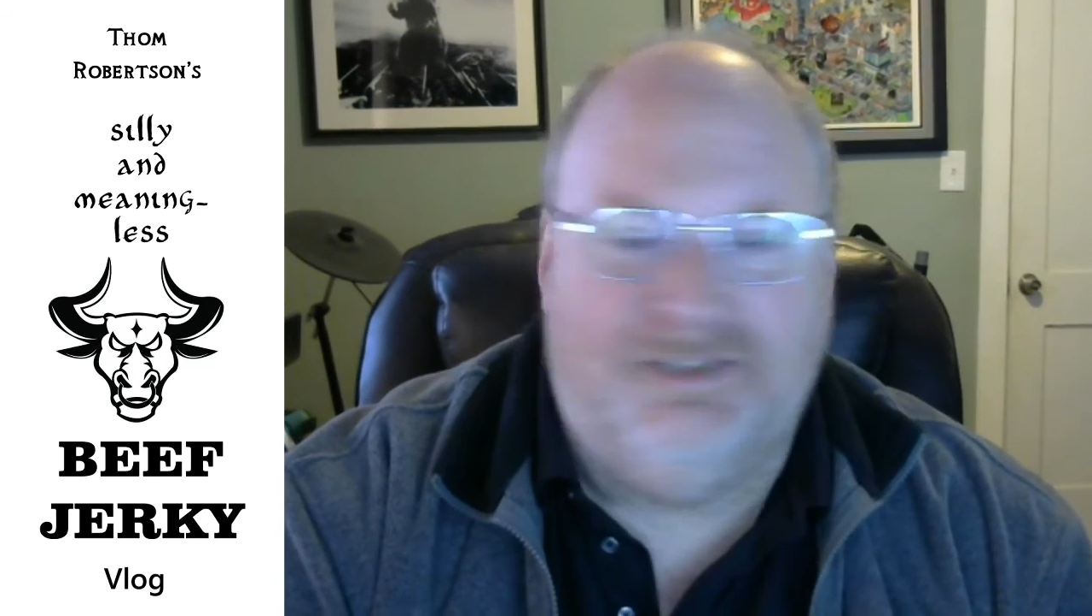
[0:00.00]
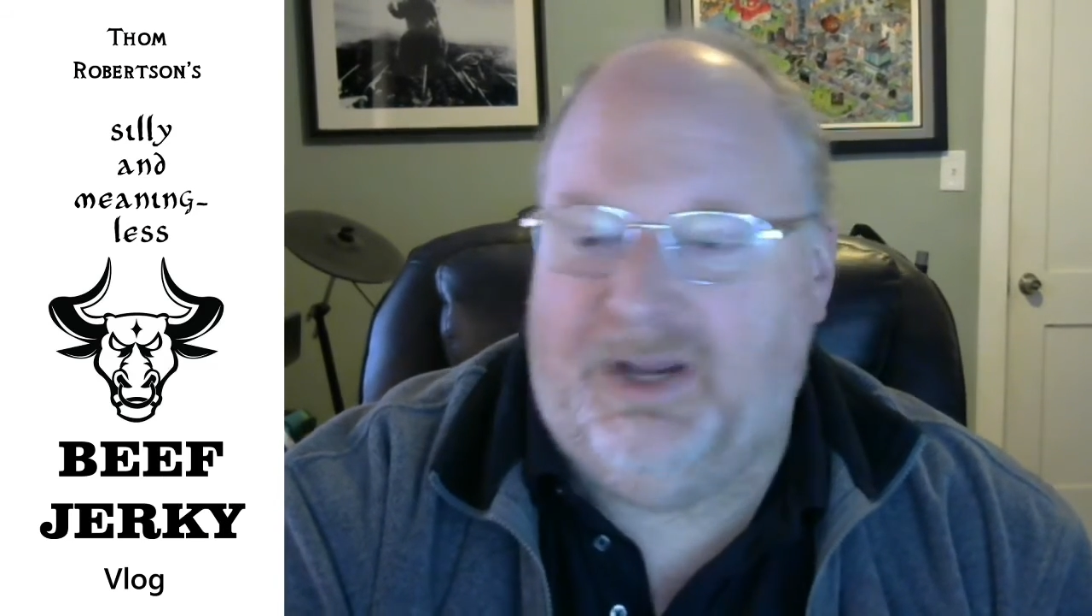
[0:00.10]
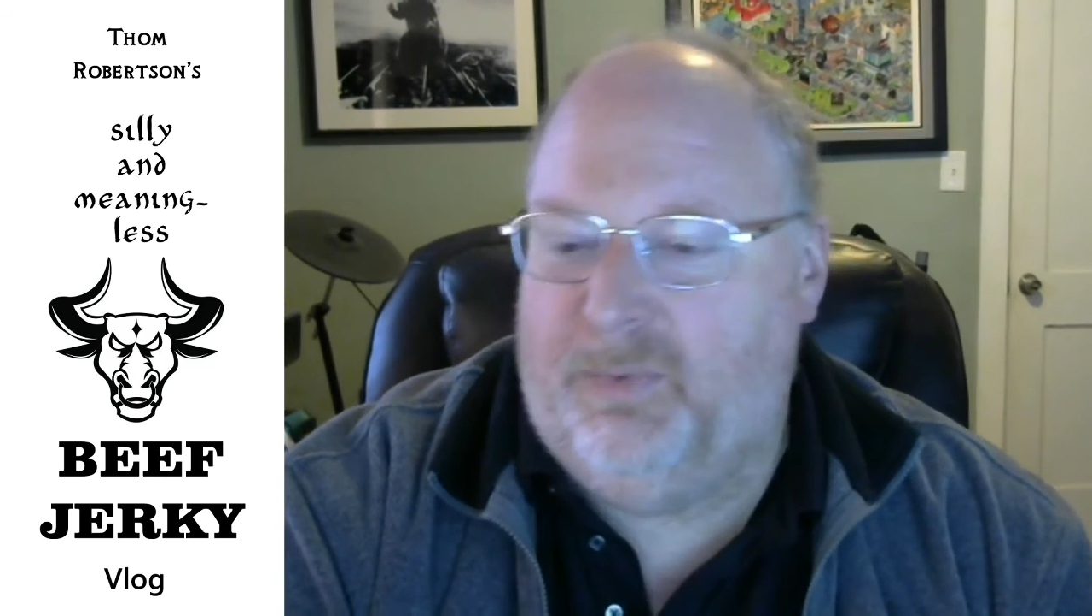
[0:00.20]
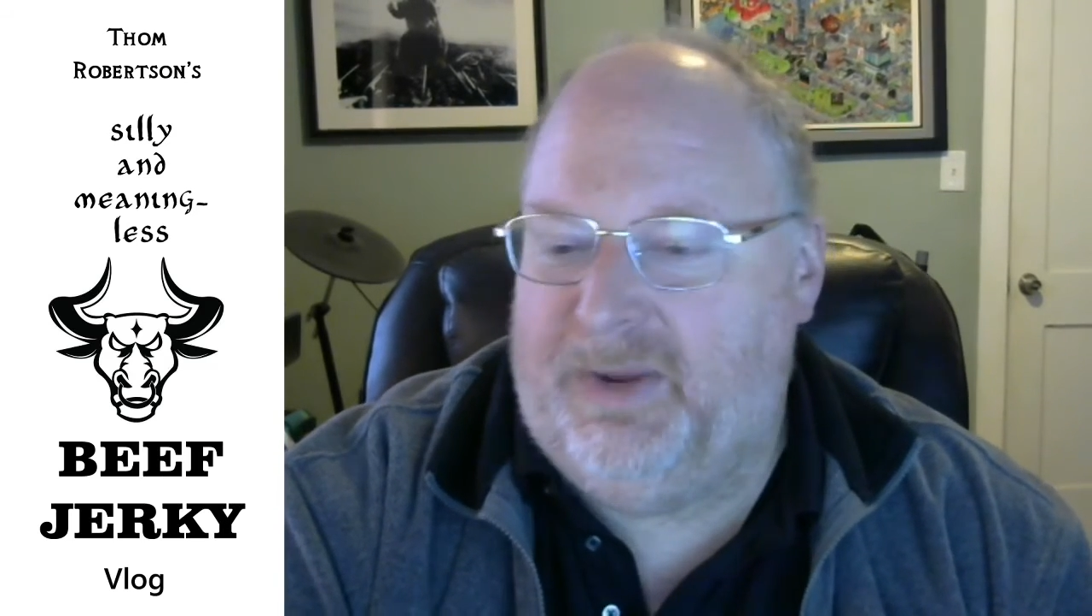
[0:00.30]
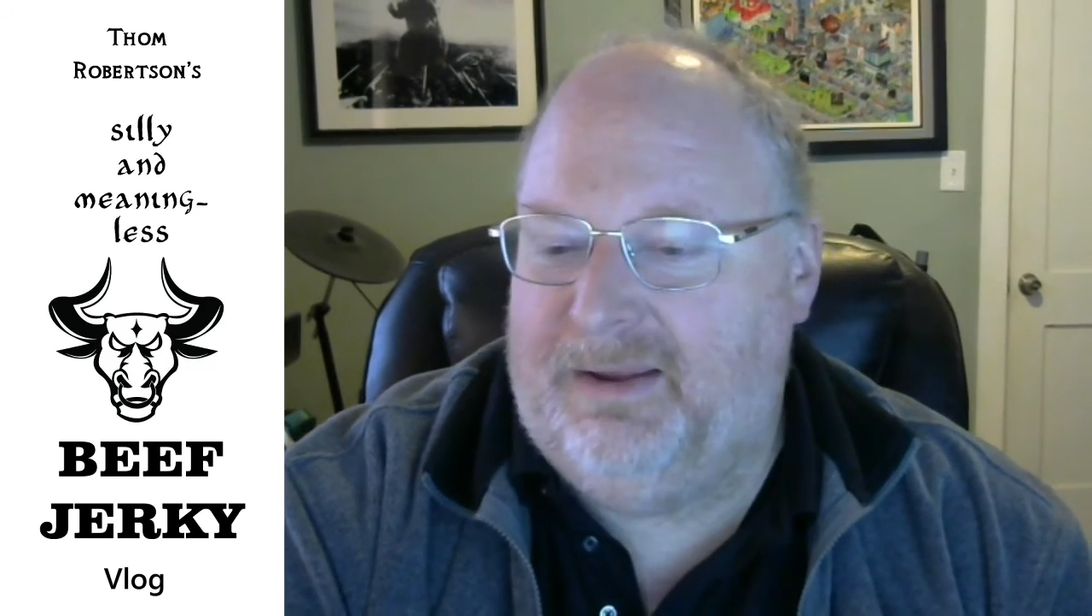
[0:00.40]

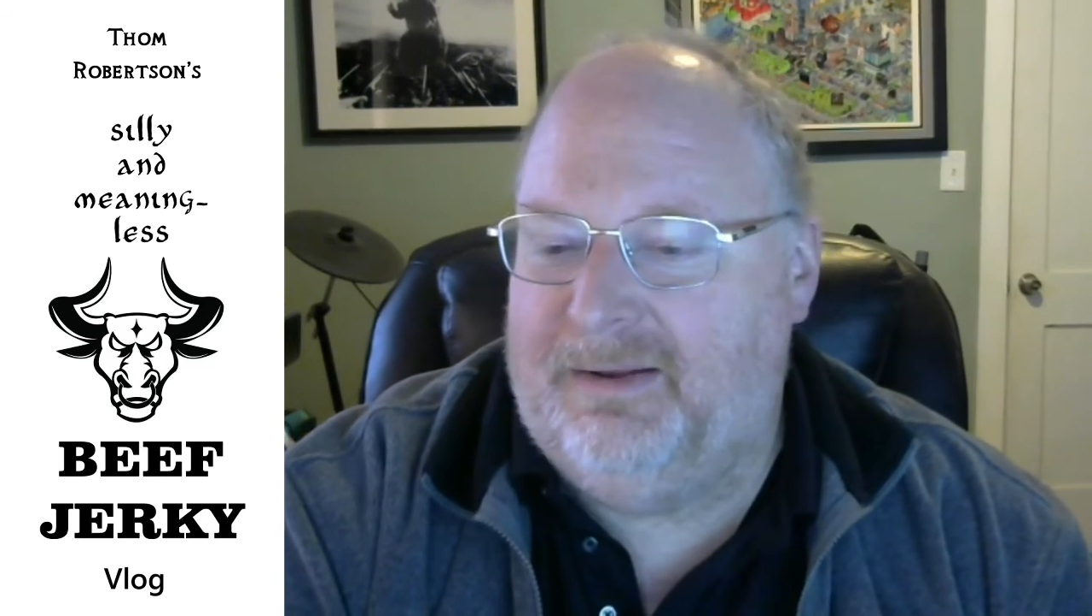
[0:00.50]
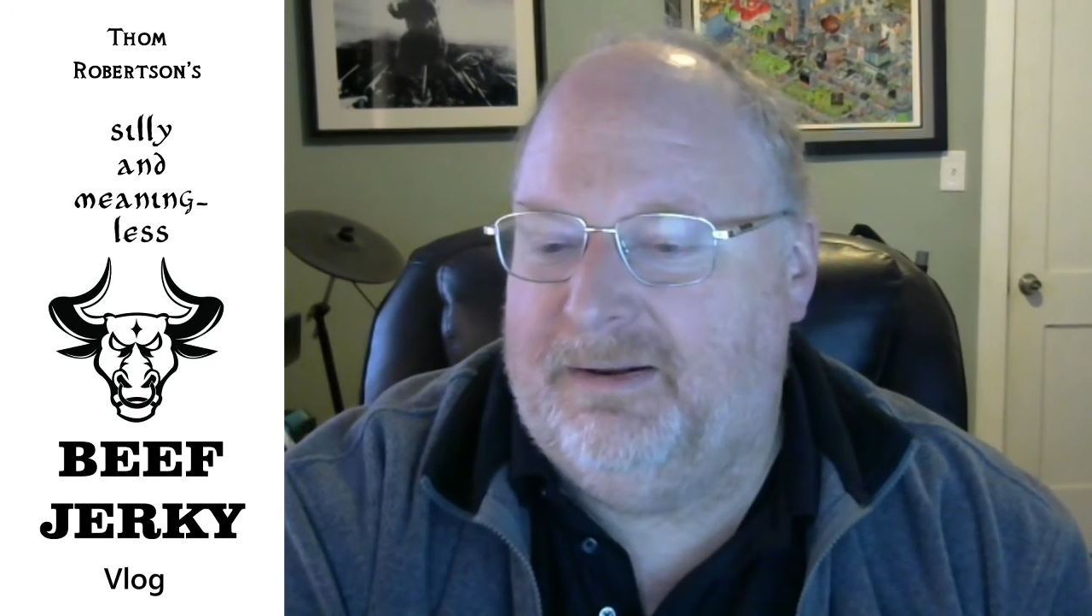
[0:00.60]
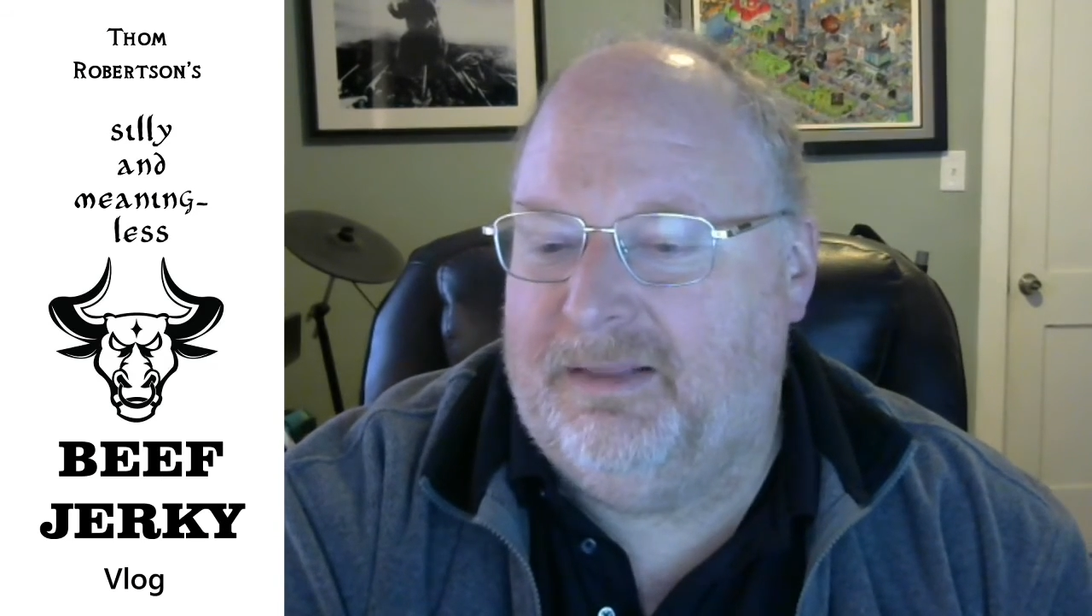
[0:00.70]
shall we?